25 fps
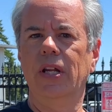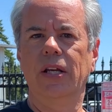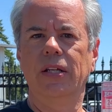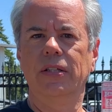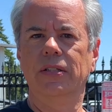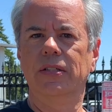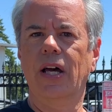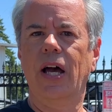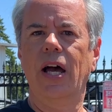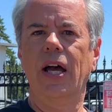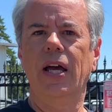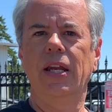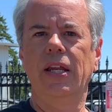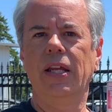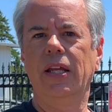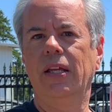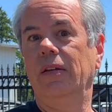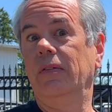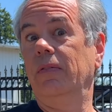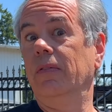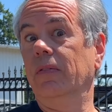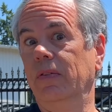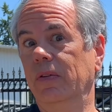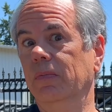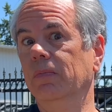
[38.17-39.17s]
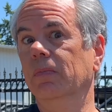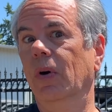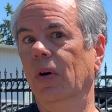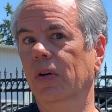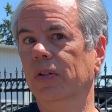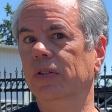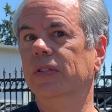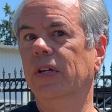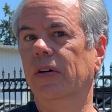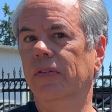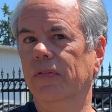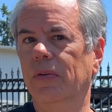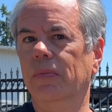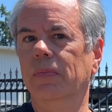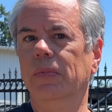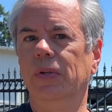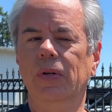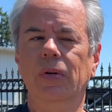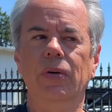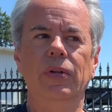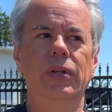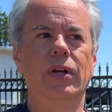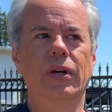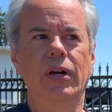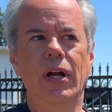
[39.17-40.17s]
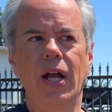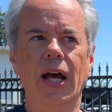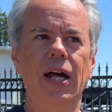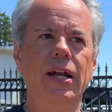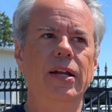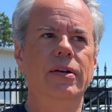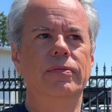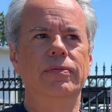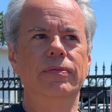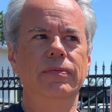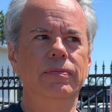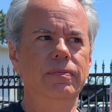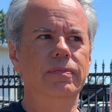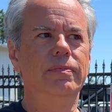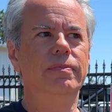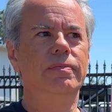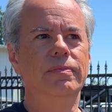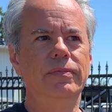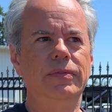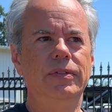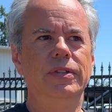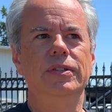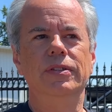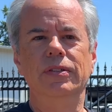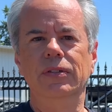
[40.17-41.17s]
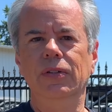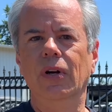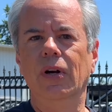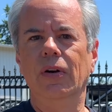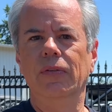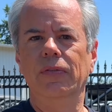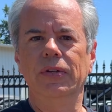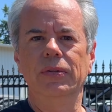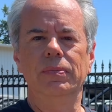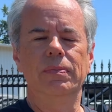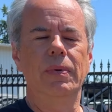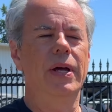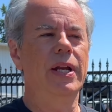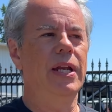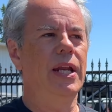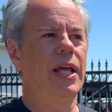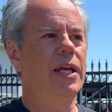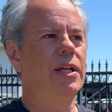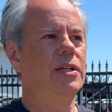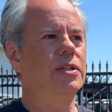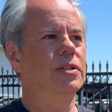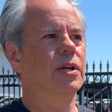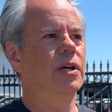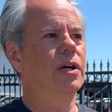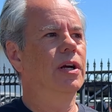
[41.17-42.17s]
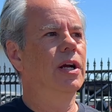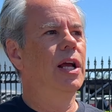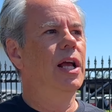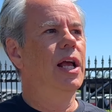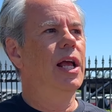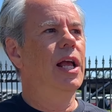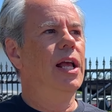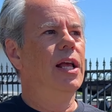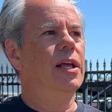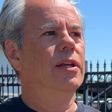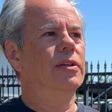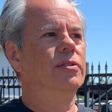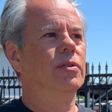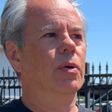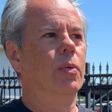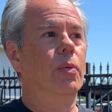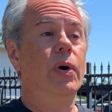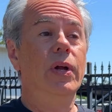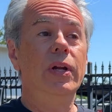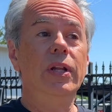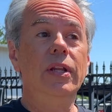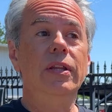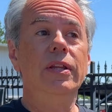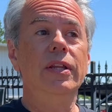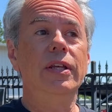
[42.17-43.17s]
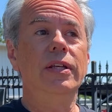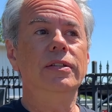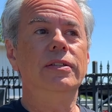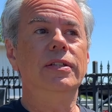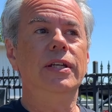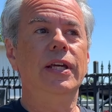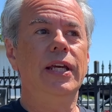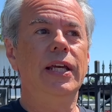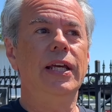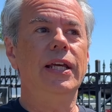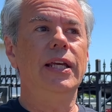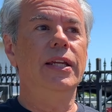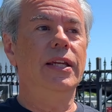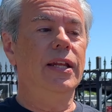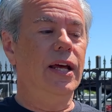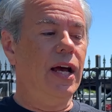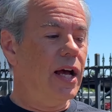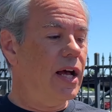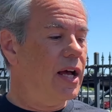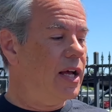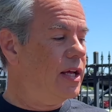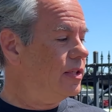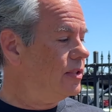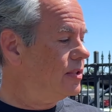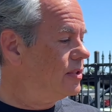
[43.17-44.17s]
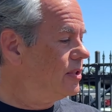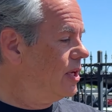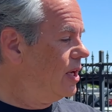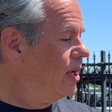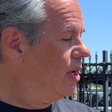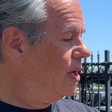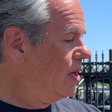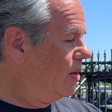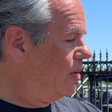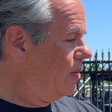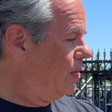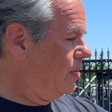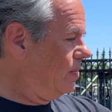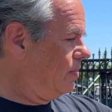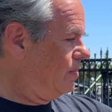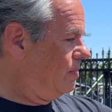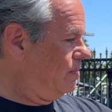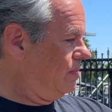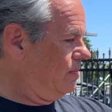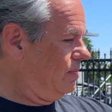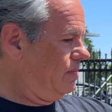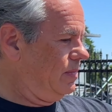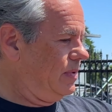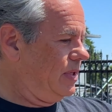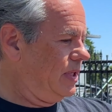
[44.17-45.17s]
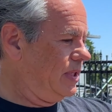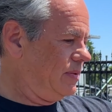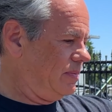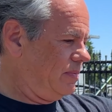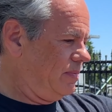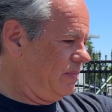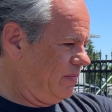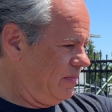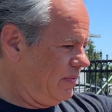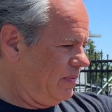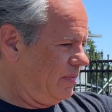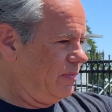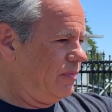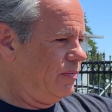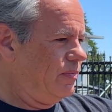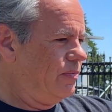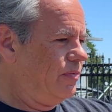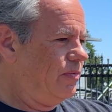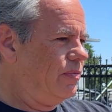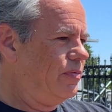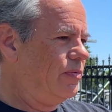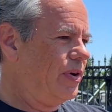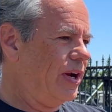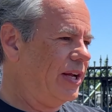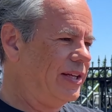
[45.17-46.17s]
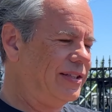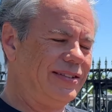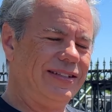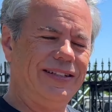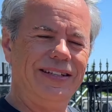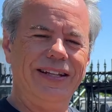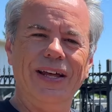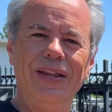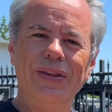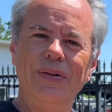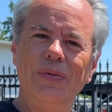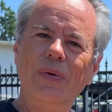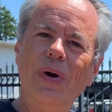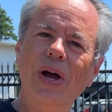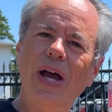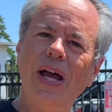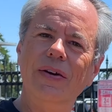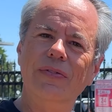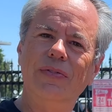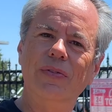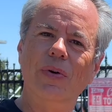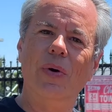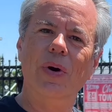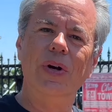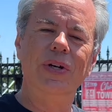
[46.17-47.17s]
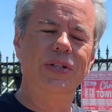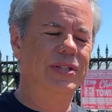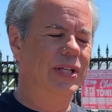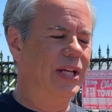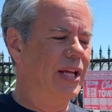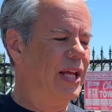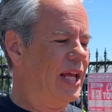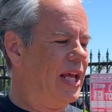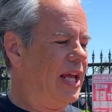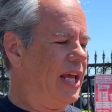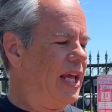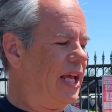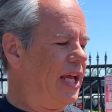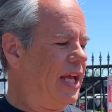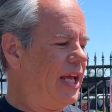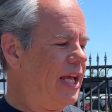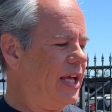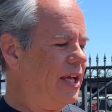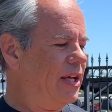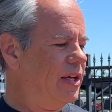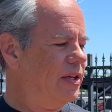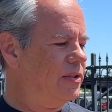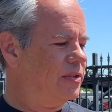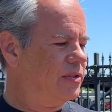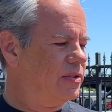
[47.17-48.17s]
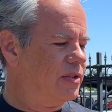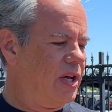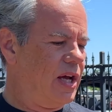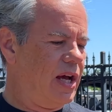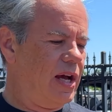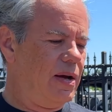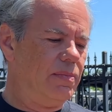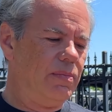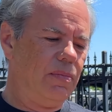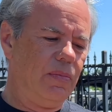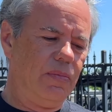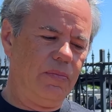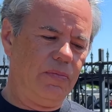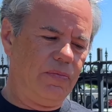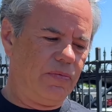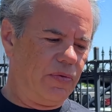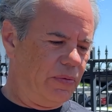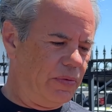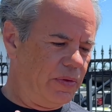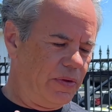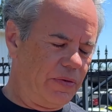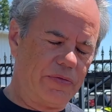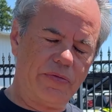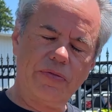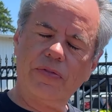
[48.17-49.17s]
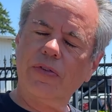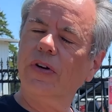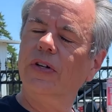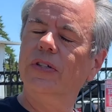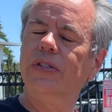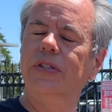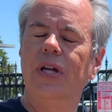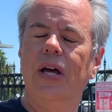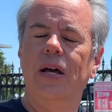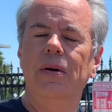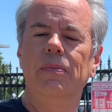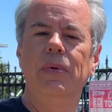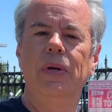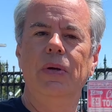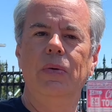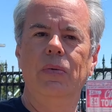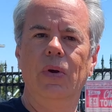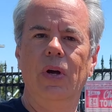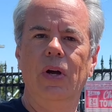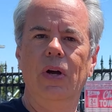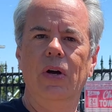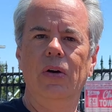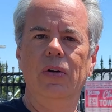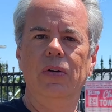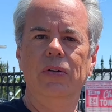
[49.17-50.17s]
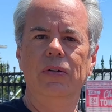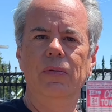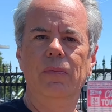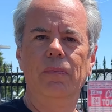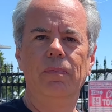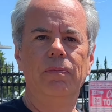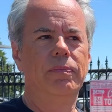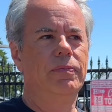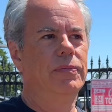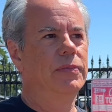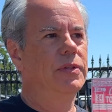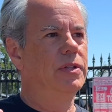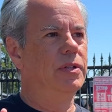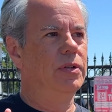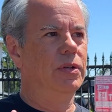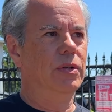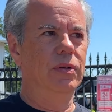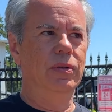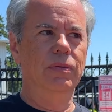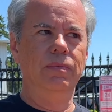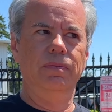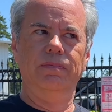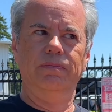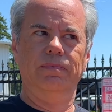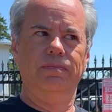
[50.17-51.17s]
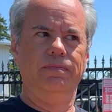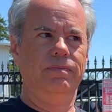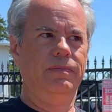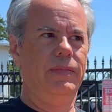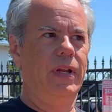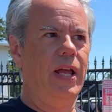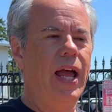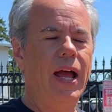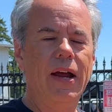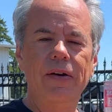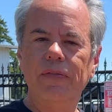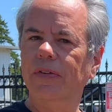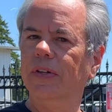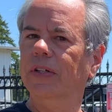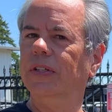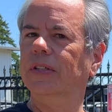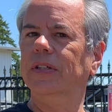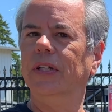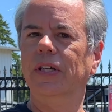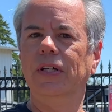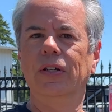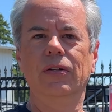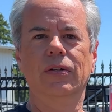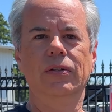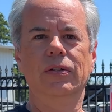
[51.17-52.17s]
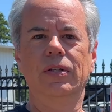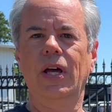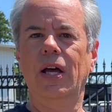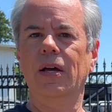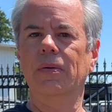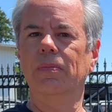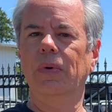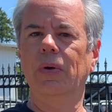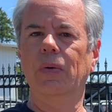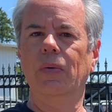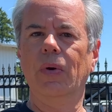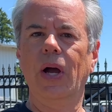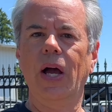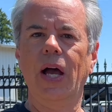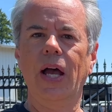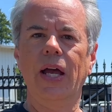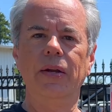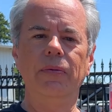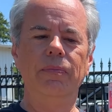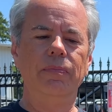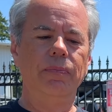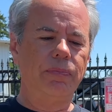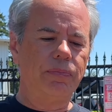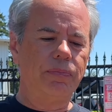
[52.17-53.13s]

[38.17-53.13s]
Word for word: anxiety. Most of them do, and they're kind of just nervous by nature. So one of the things he does, he's phrasing the other way, of course, is um, from the first time we rode to every single time we ride,